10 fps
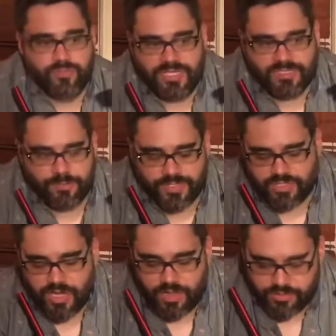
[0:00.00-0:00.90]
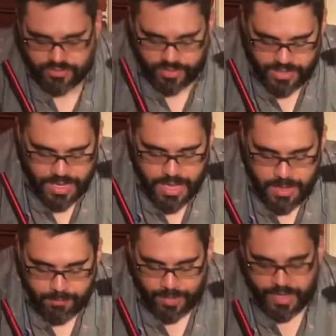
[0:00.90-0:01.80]
which has a bunch of colors on it.
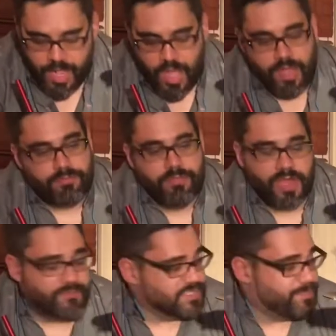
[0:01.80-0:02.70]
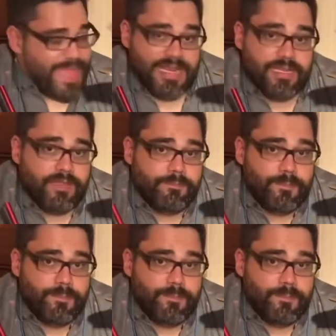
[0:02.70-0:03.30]
But none of it's painted.